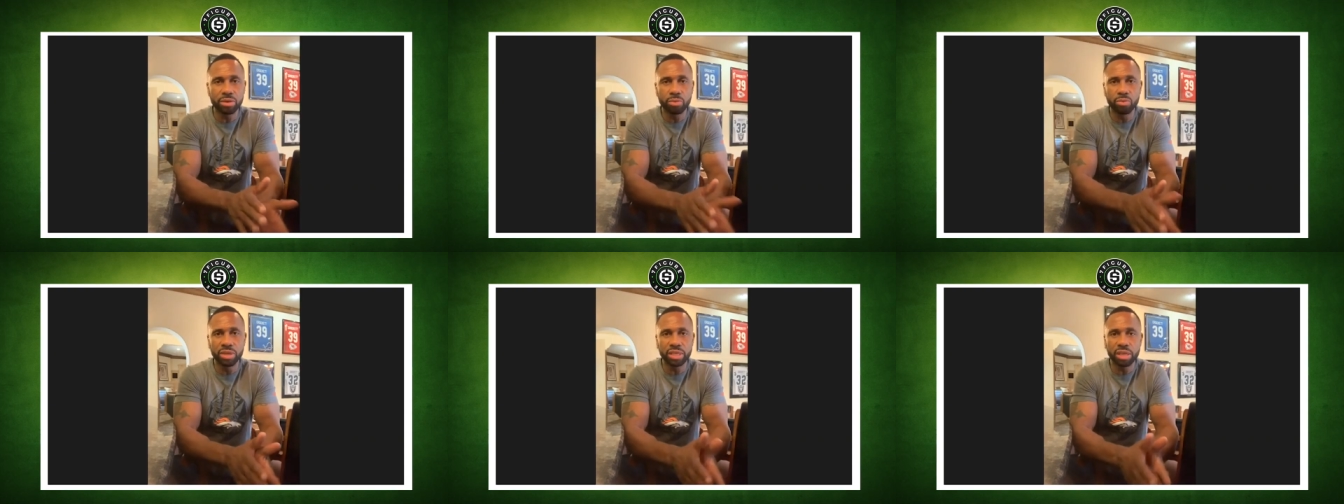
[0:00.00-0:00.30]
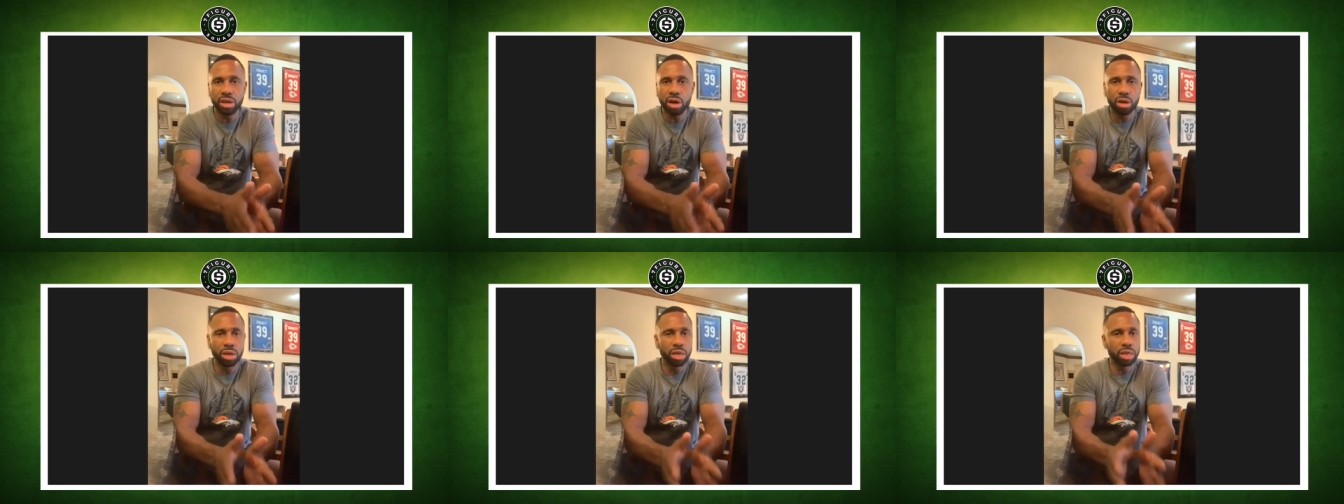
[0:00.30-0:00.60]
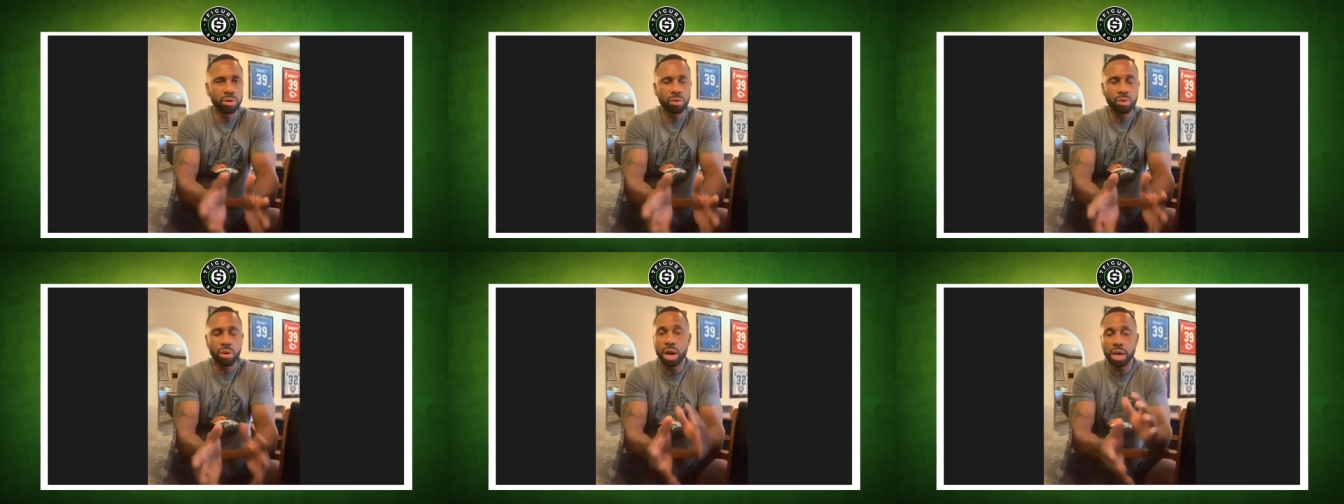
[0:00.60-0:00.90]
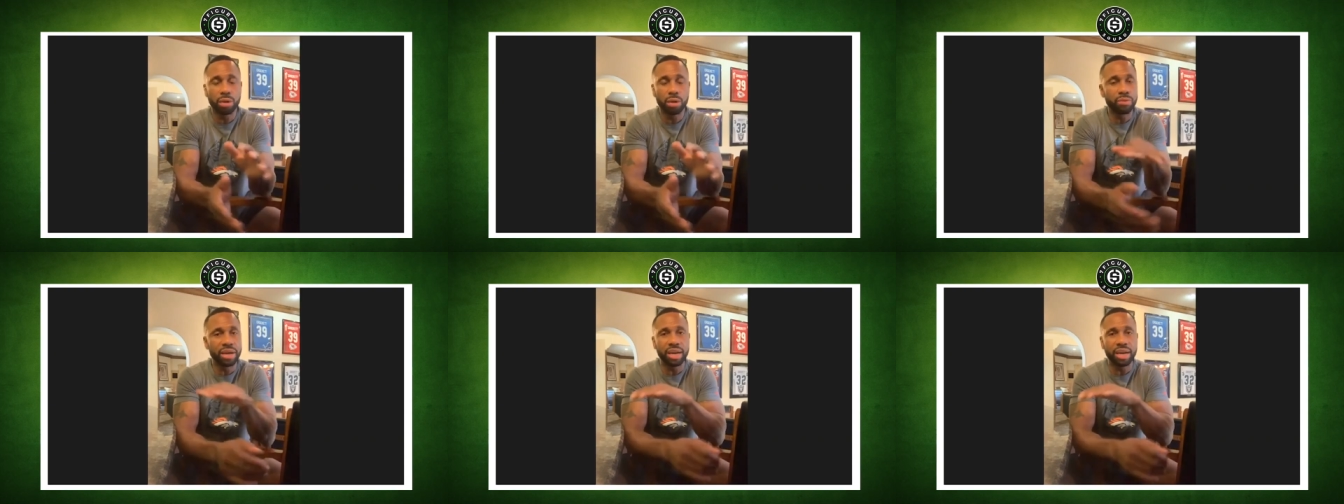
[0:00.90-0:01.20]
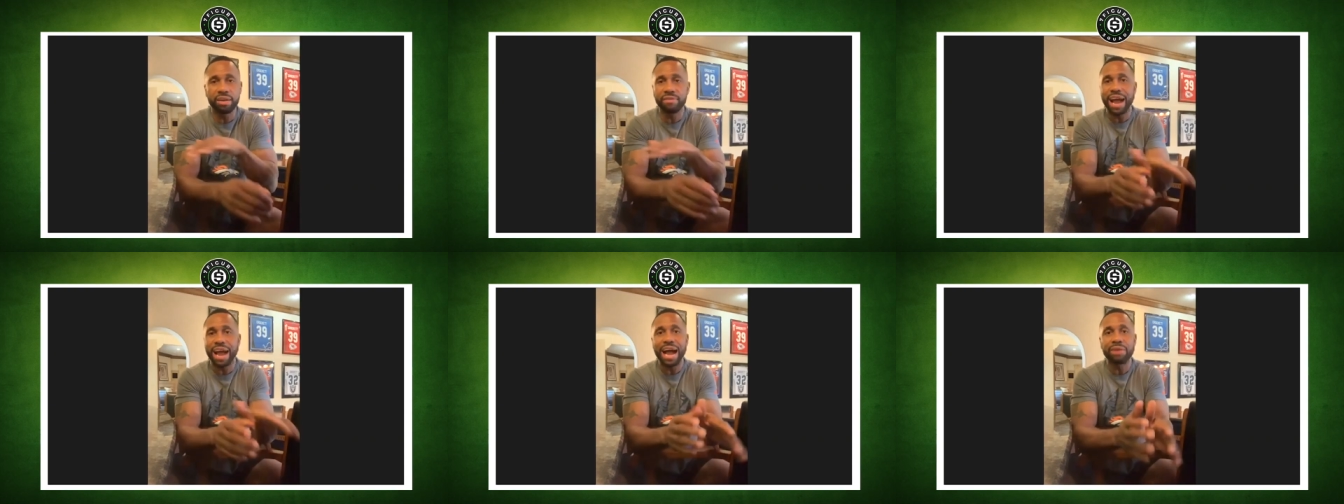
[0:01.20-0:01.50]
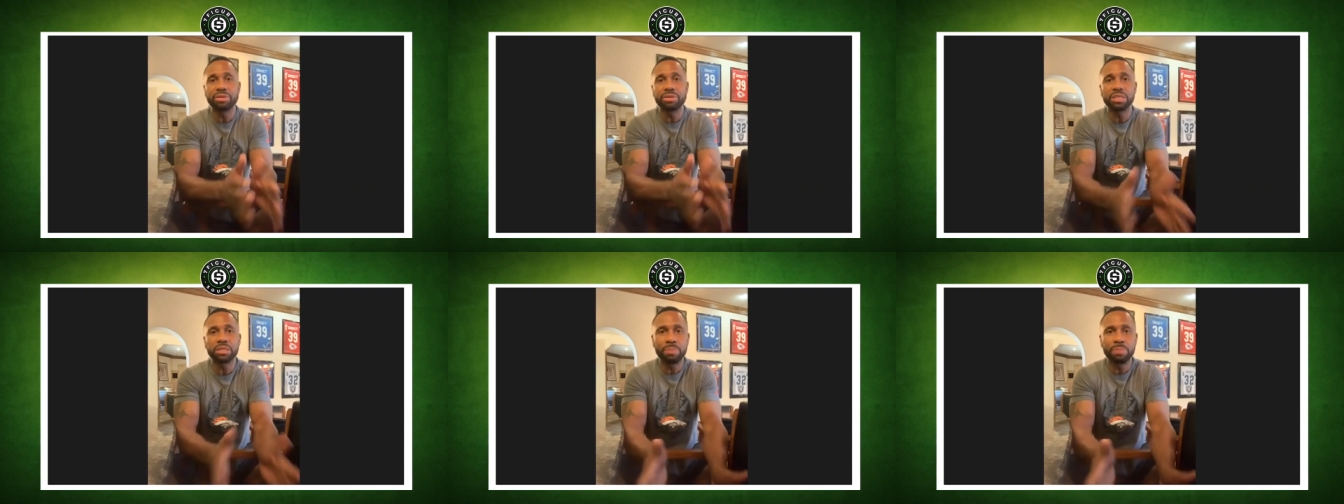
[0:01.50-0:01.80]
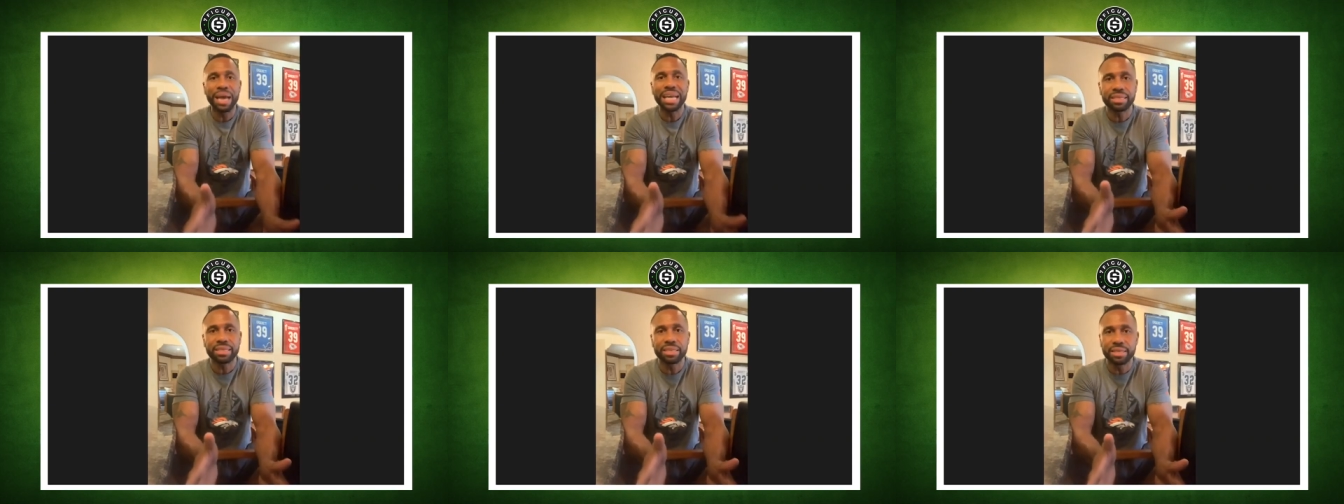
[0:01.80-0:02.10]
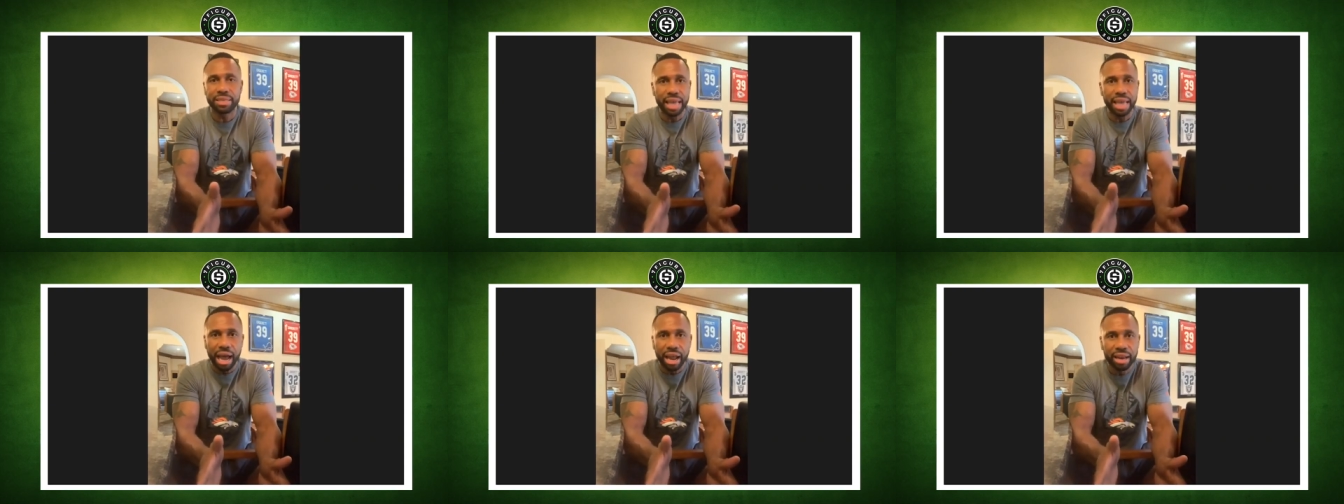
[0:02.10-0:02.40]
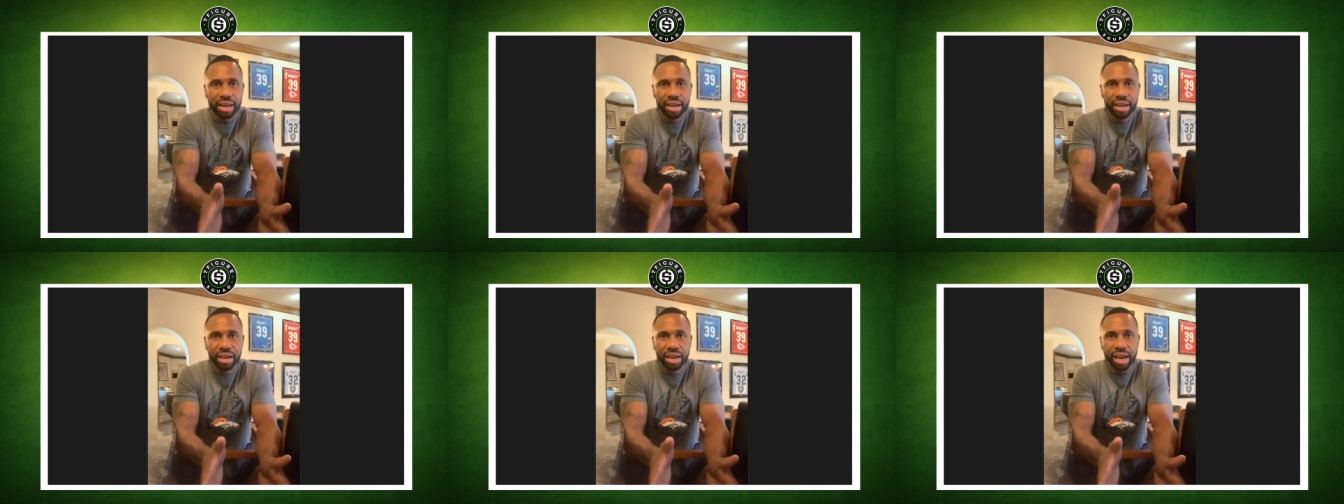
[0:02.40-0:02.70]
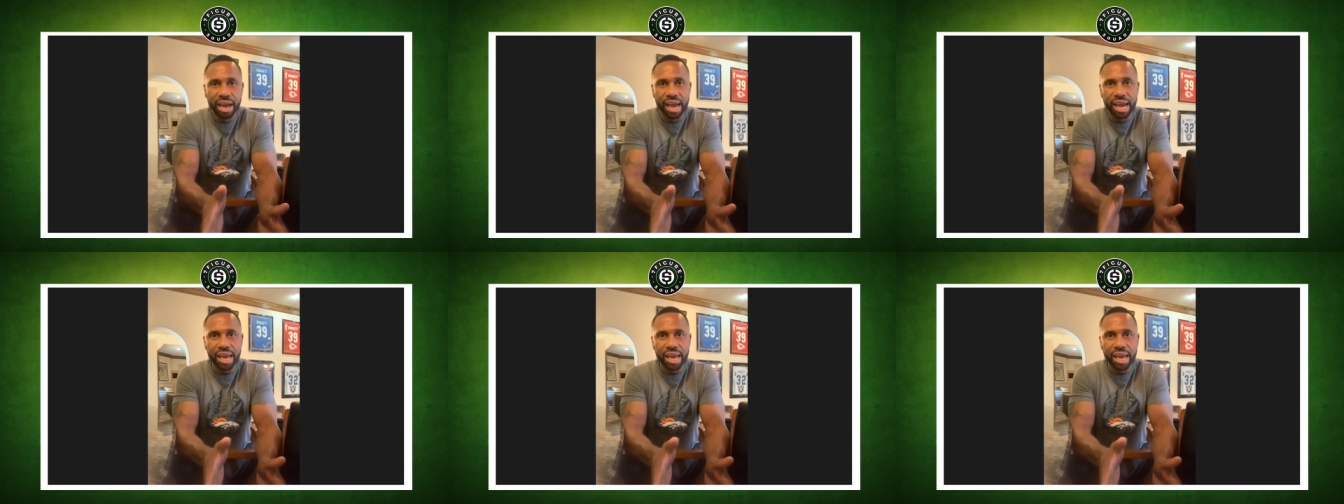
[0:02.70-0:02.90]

to, with the Holy Quran or whatever, I respected that.